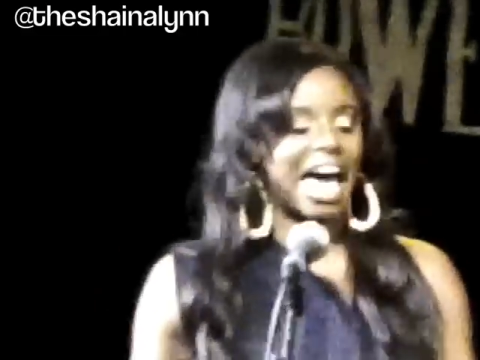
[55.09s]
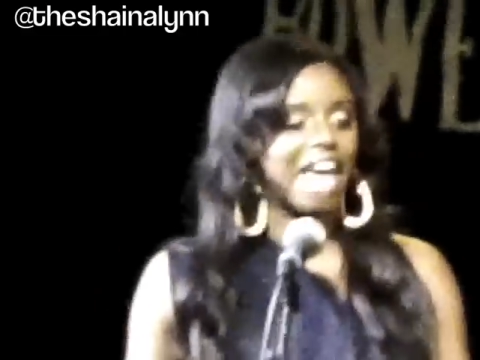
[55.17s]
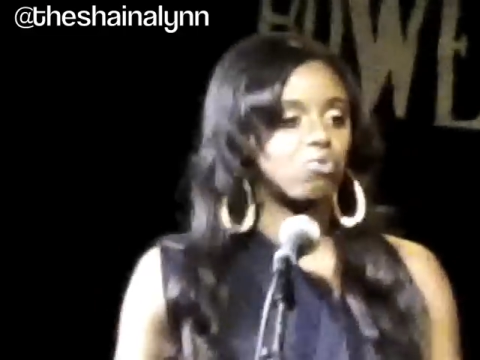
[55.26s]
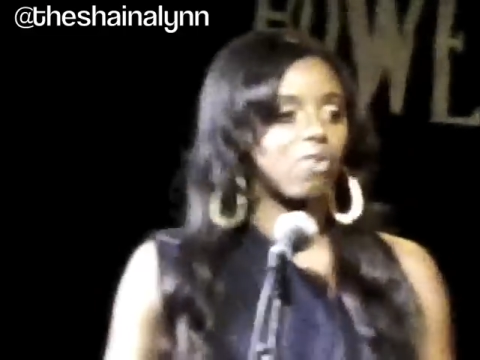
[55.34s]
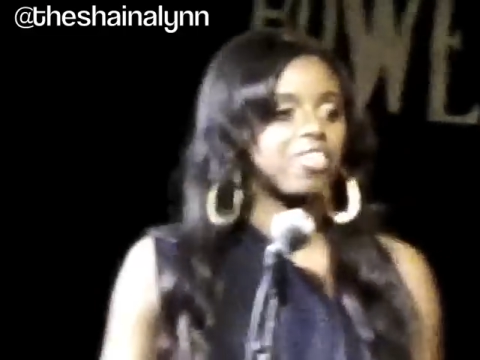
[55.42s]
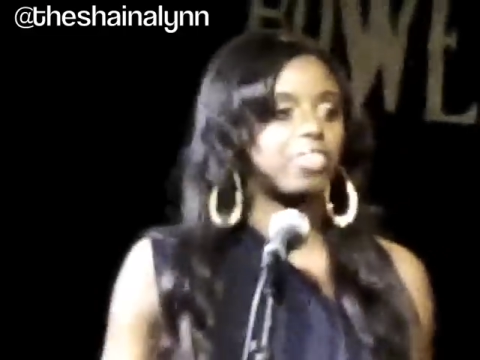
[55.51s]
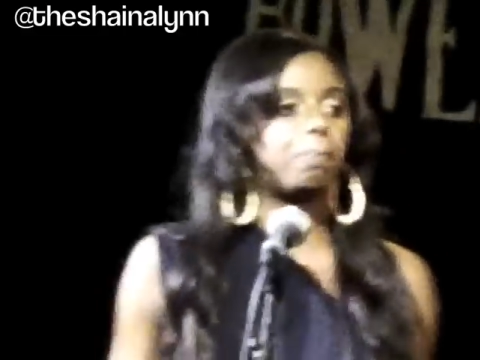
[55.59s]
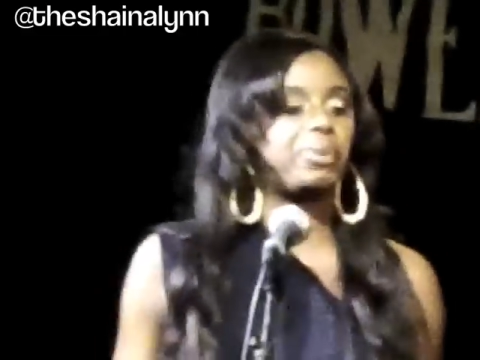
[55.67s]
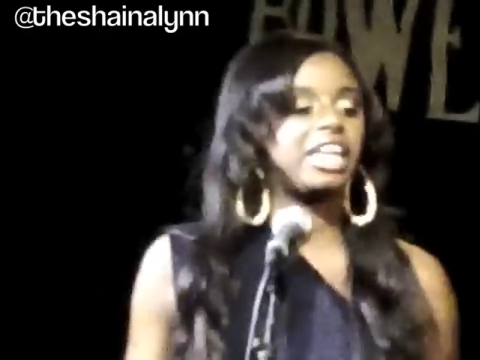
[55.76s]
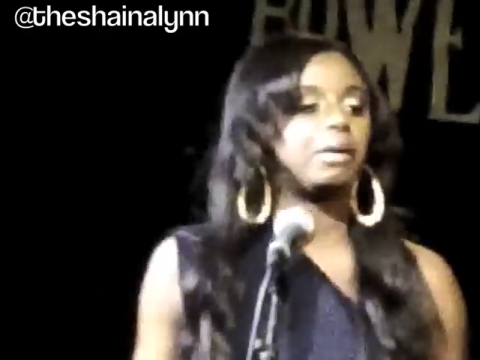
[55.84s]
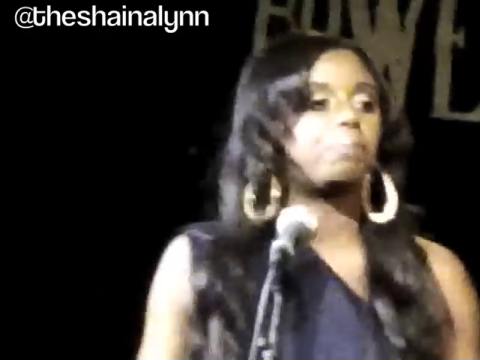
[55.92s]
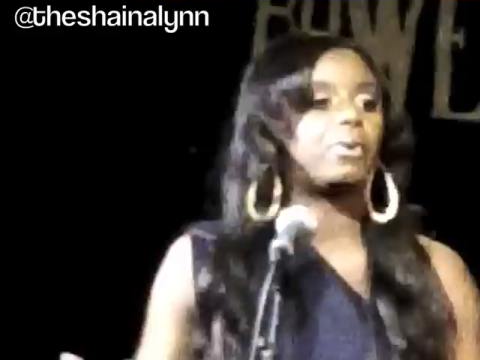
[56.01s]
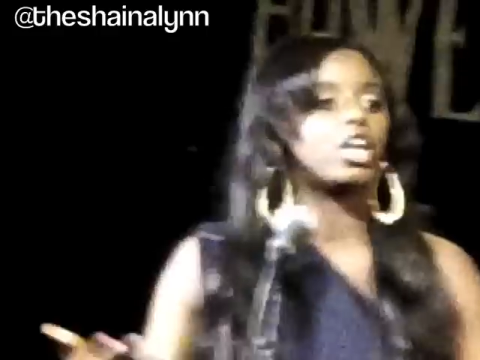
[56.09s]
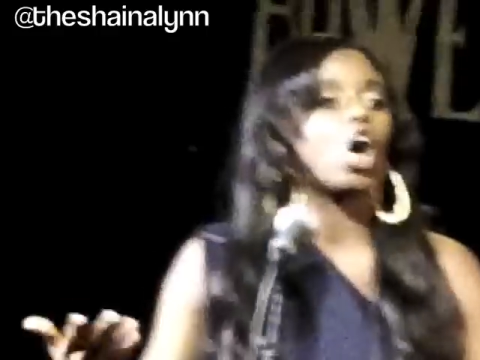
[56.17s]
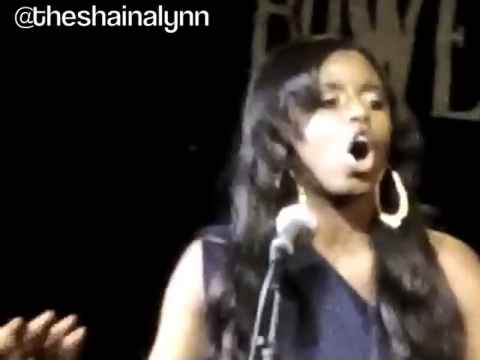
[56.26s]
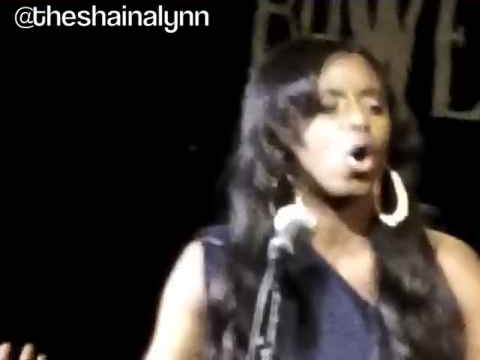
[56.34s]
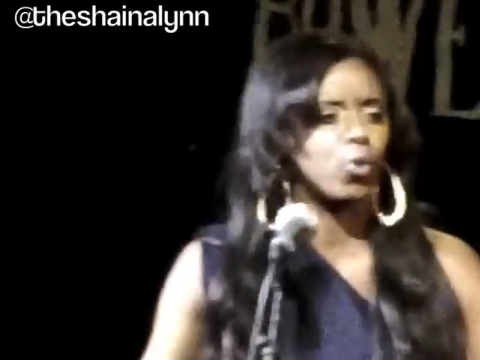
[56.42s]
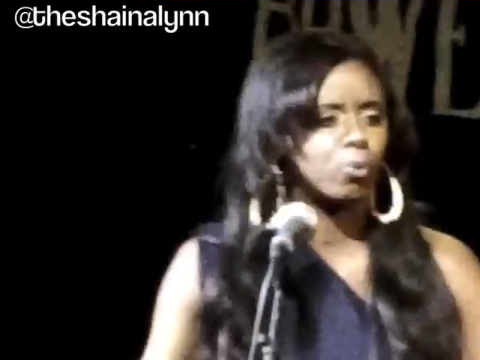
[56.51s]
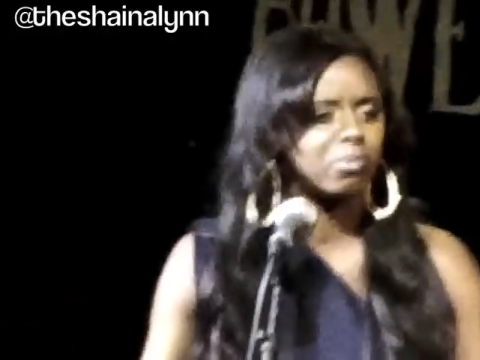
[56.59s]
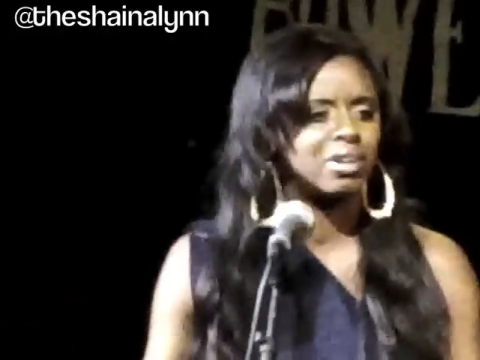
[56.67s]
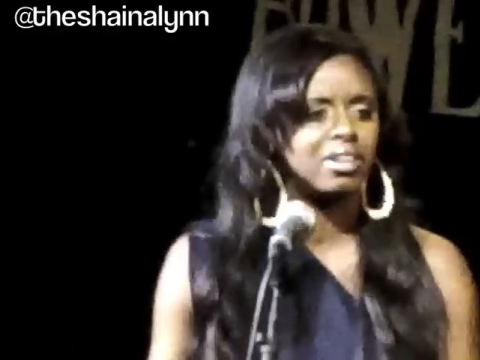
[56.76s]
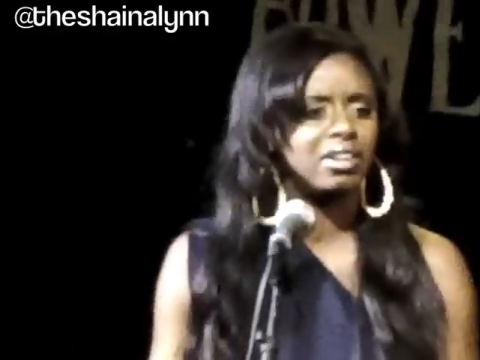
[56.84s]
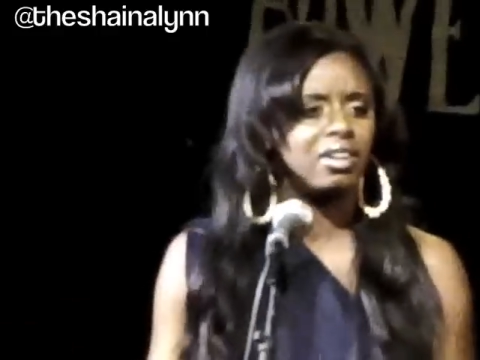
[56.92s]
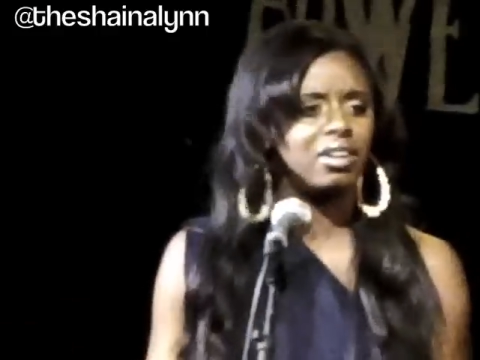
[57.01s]
I'd rather be but home.
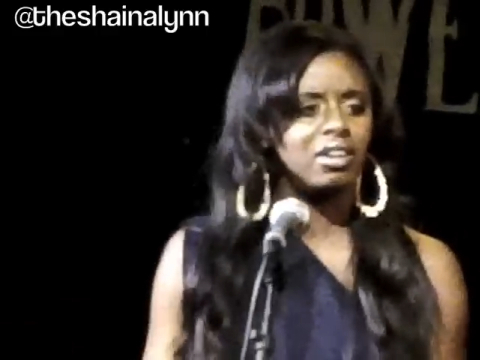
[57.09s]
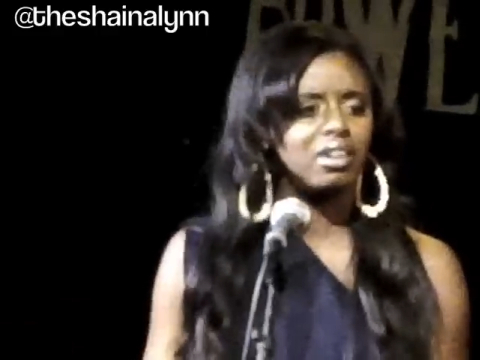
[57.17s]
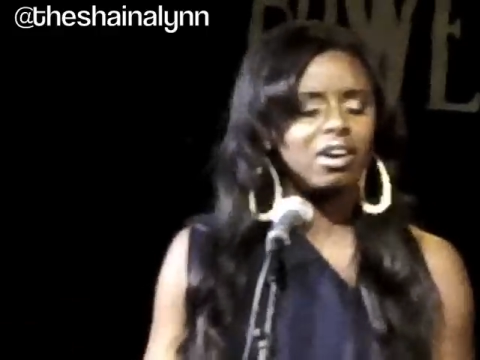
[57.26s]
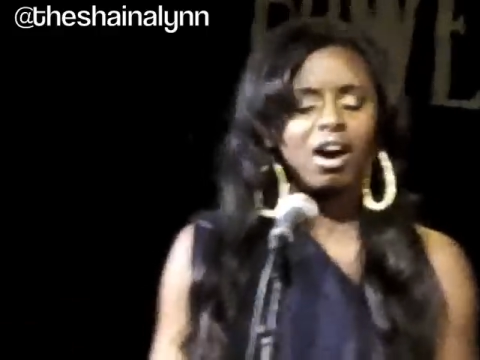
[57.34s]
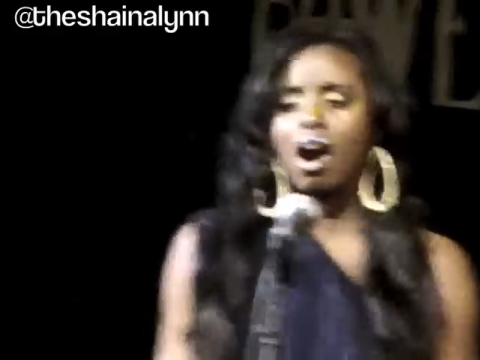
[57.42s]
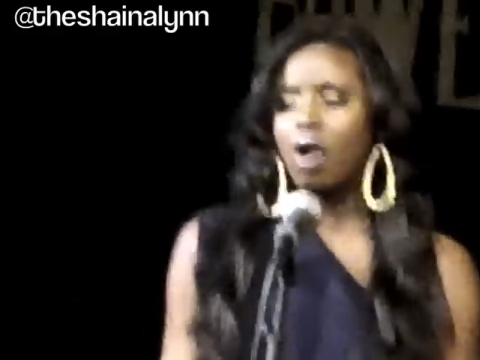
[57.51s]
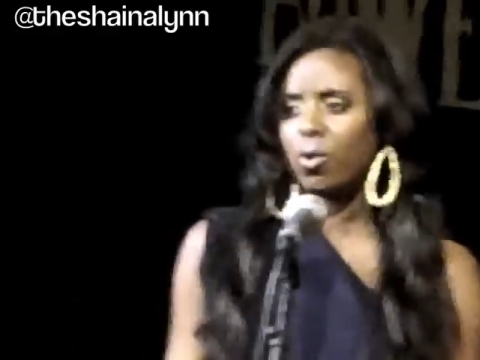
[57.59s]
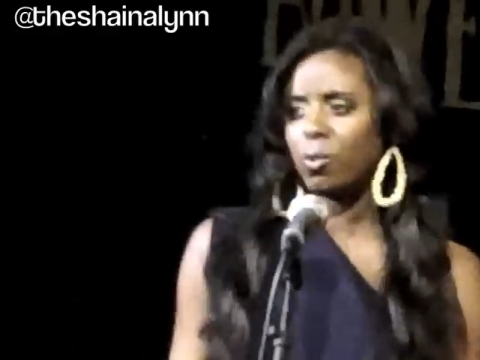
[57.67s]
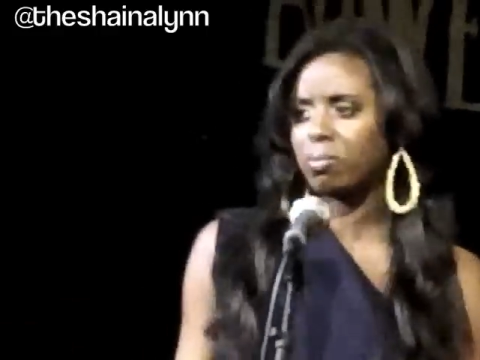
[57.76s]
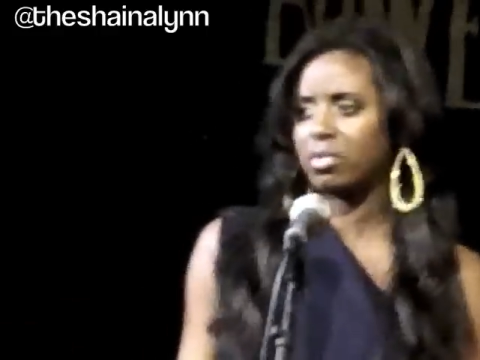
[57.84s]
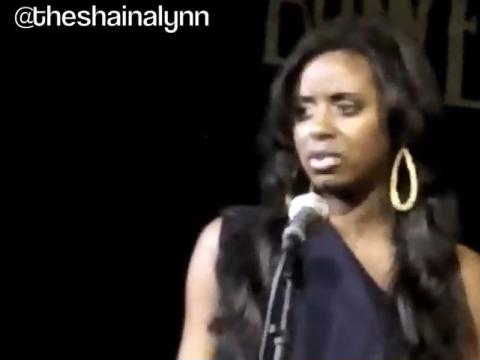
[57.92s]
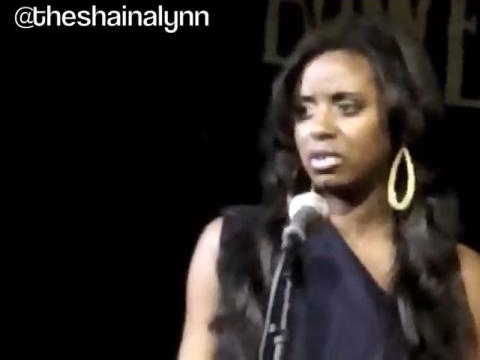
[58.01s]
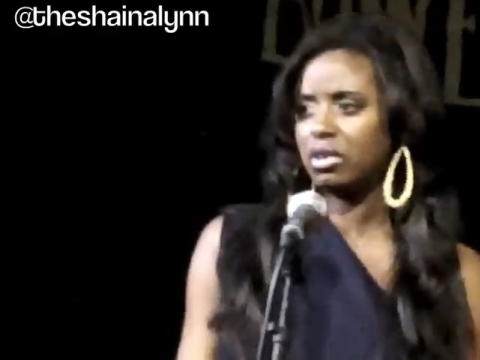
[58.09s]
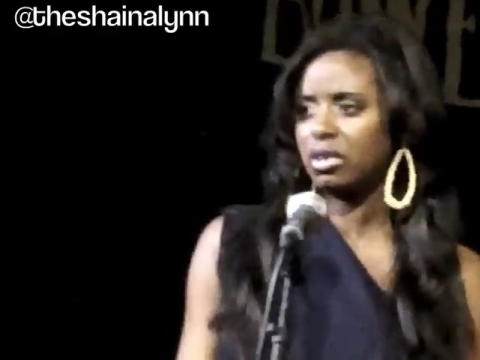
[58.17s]
Home.